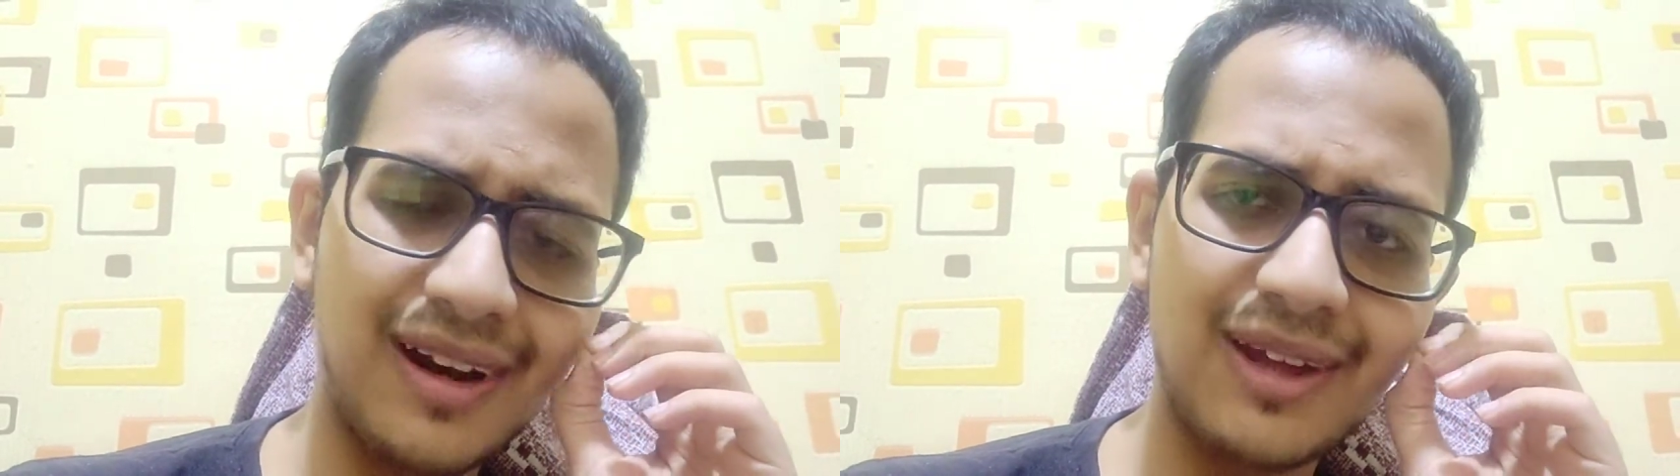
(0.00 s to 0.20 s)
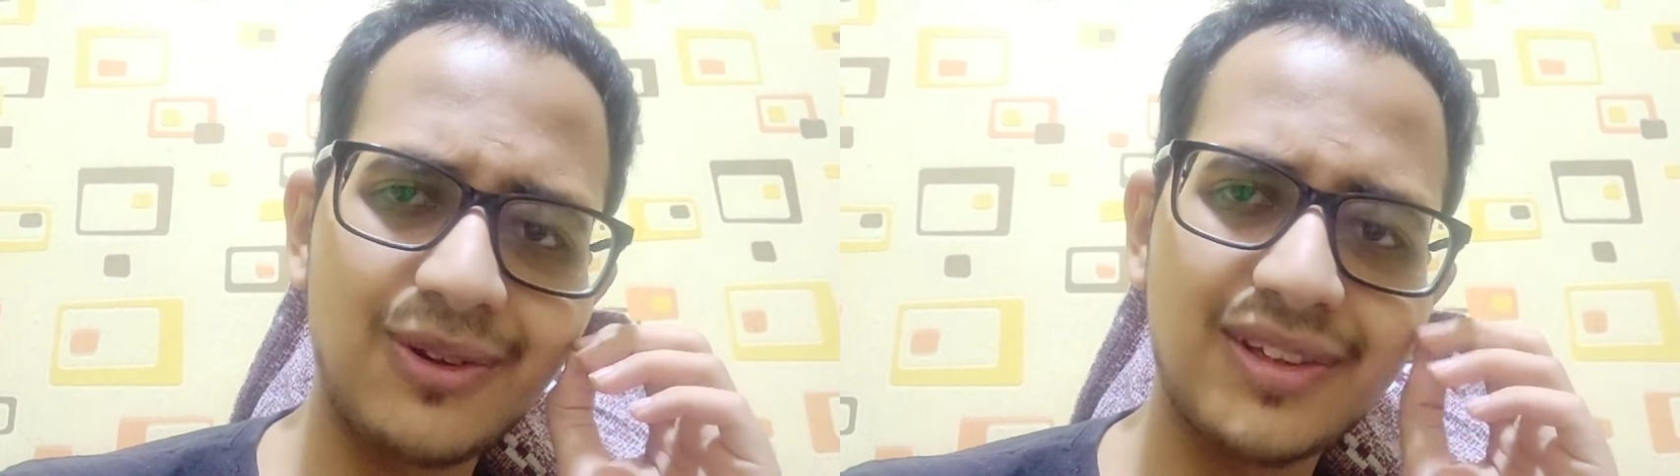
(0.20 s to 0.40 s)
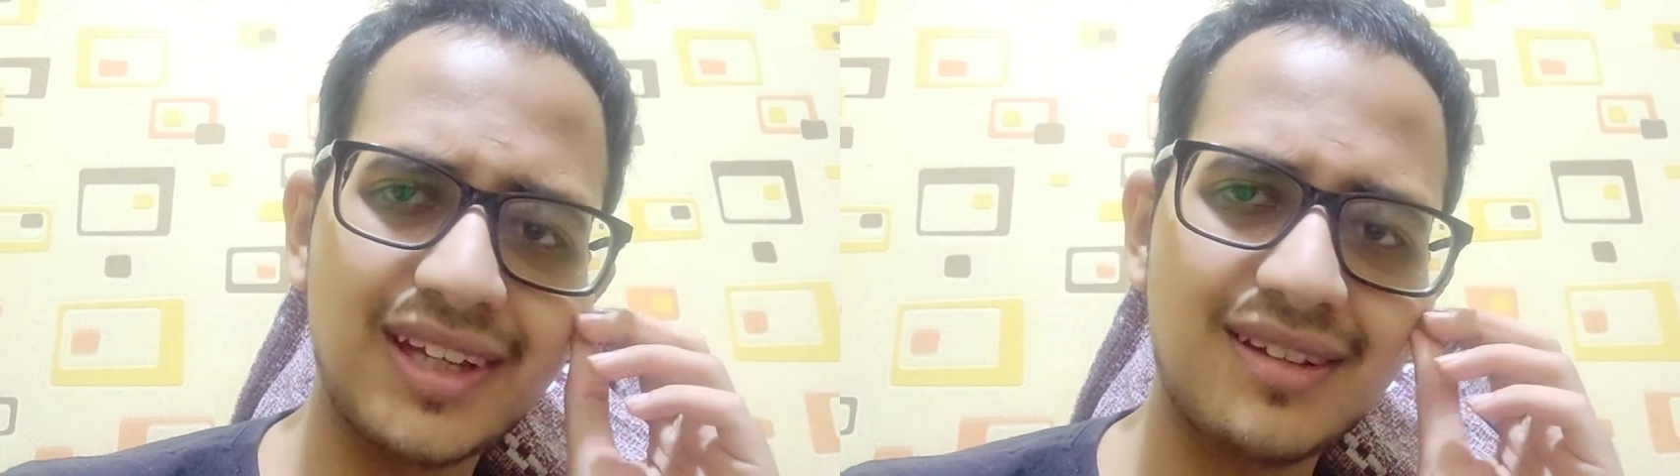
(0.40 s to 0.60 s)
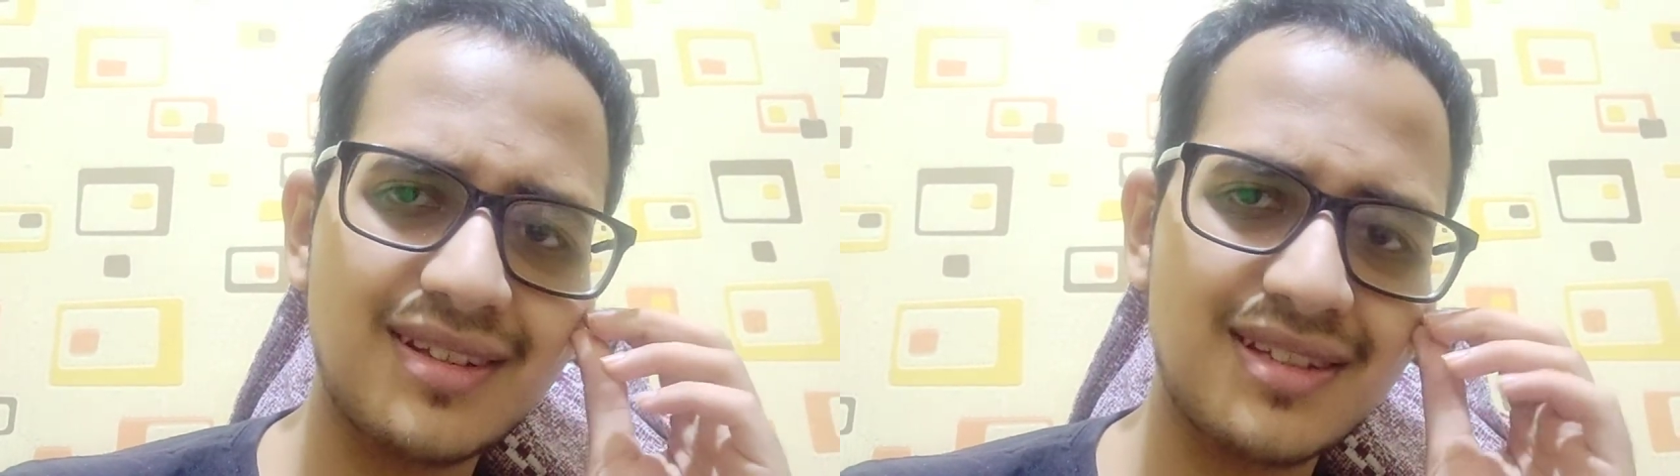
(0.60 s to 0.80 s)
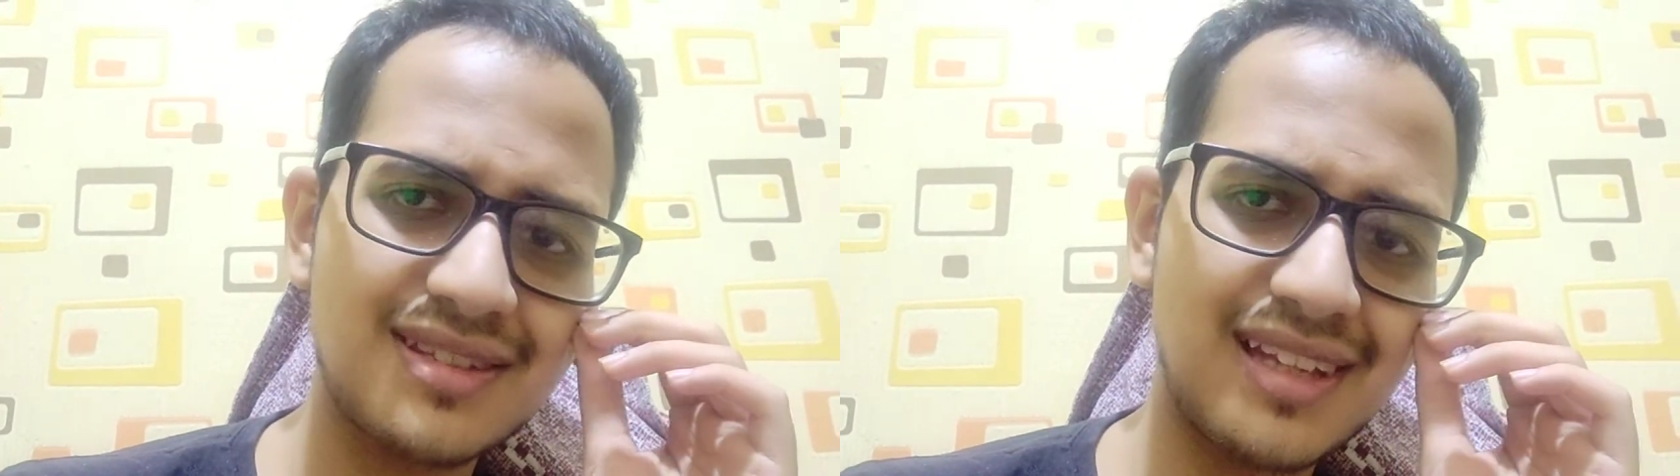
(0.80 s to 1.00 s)
online hota
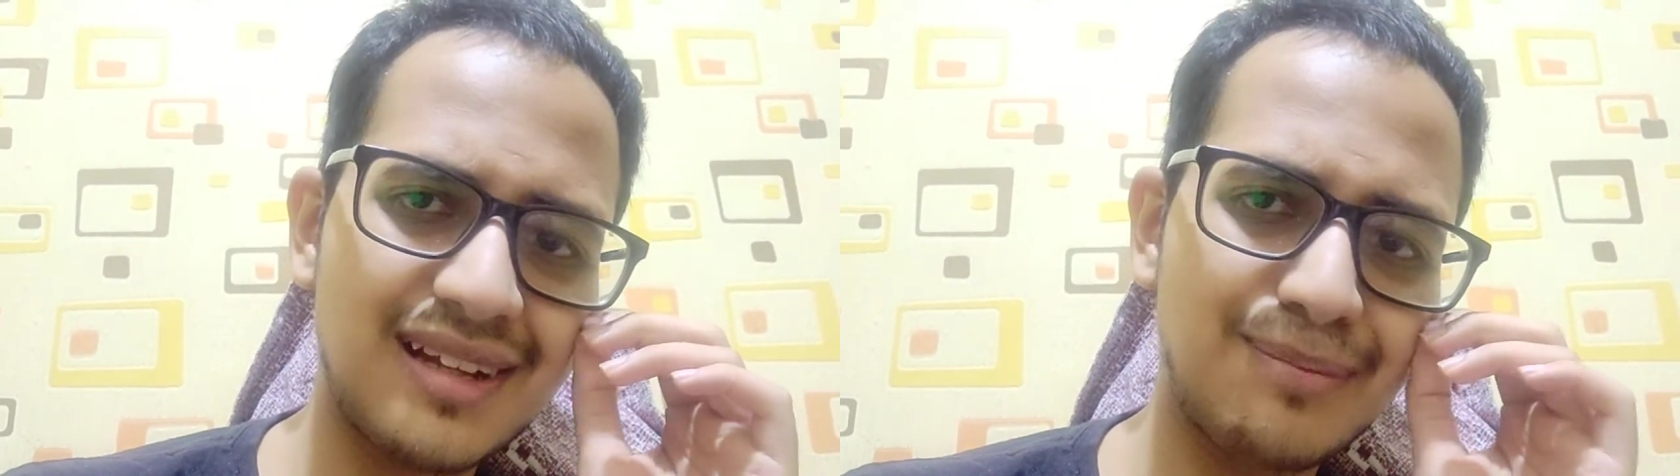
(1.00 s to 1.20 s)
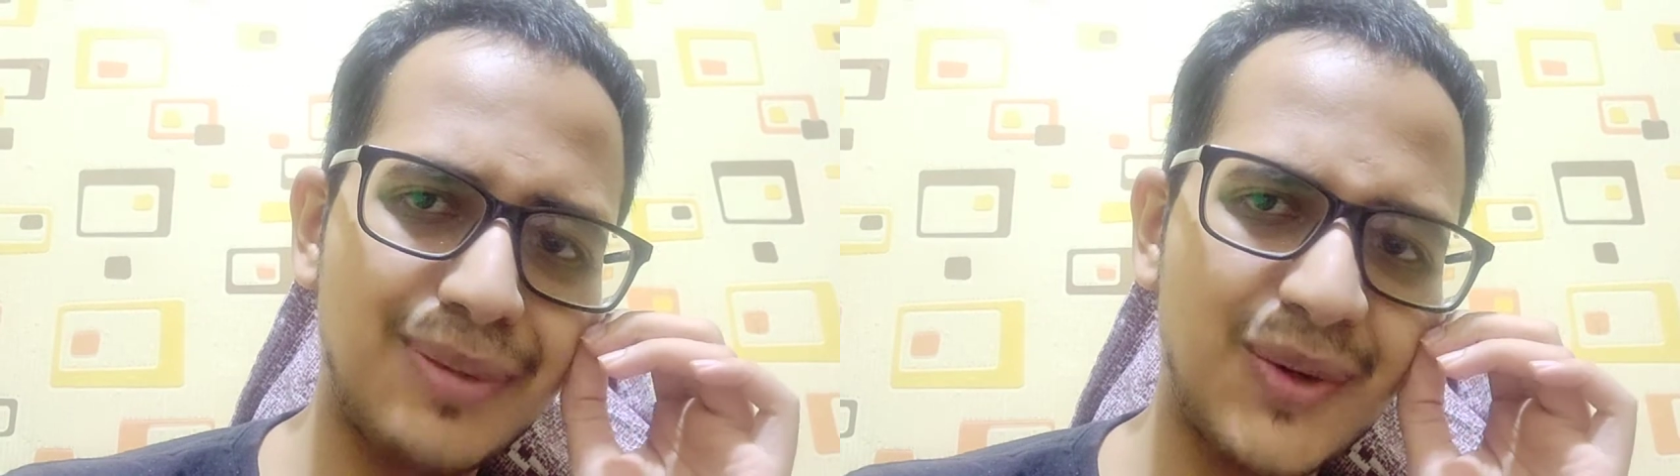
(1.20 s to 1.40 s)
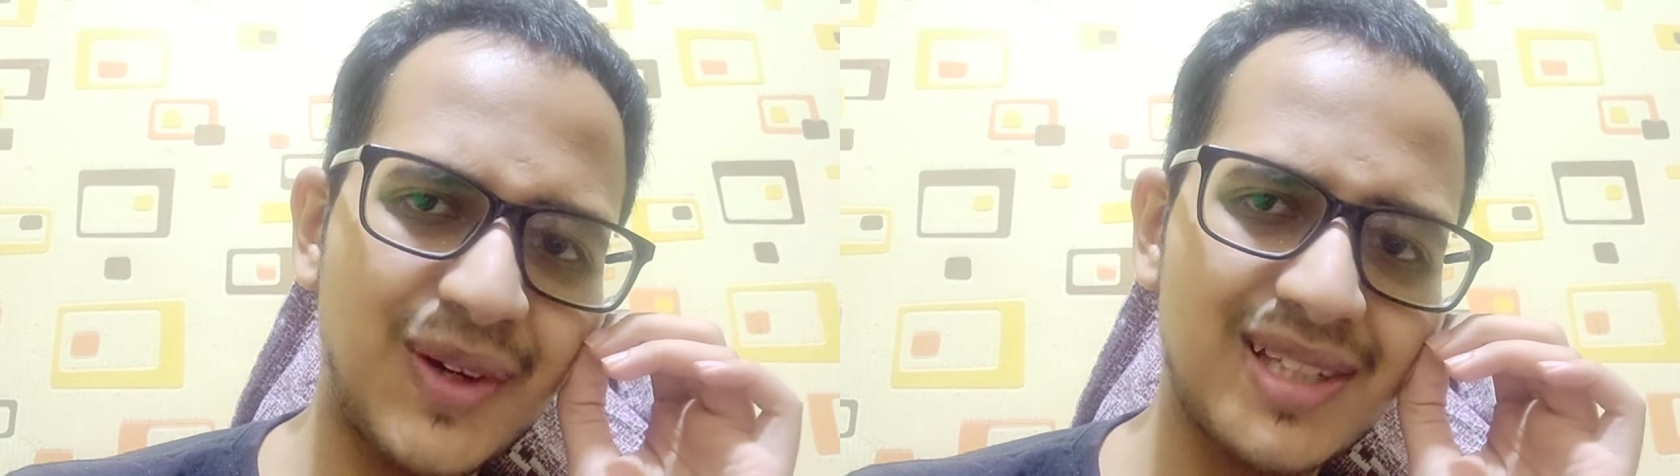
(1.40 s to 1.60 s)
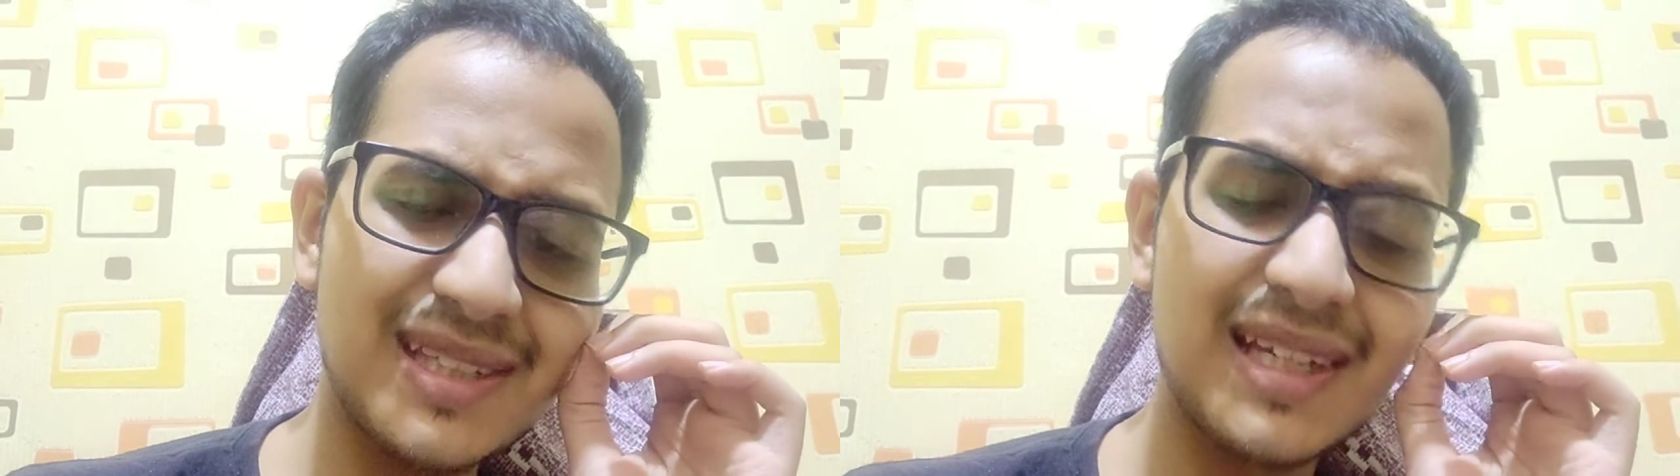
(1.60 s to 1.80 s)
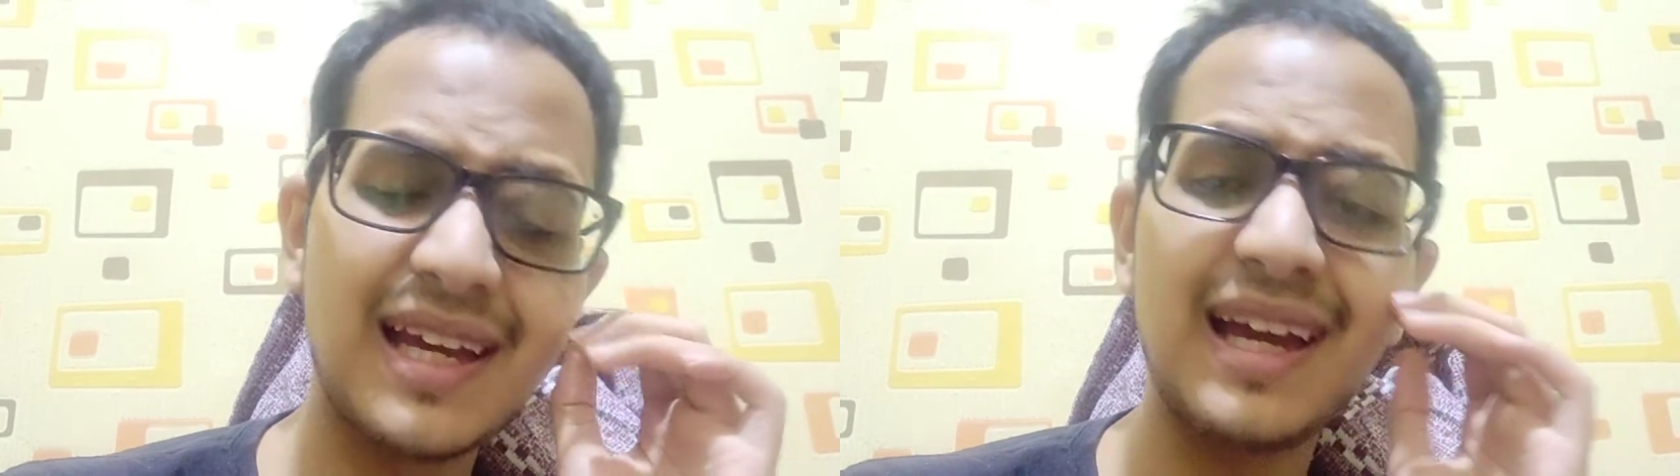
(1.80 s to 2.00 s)
hai. Sara
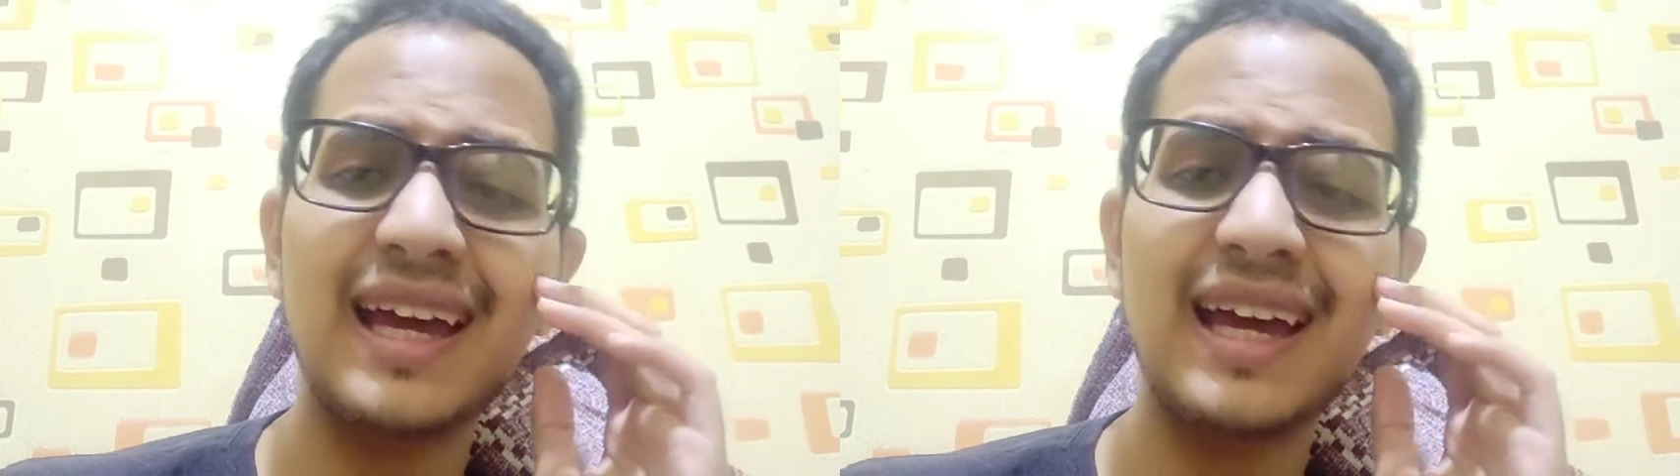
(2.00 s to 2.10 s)
bakwas.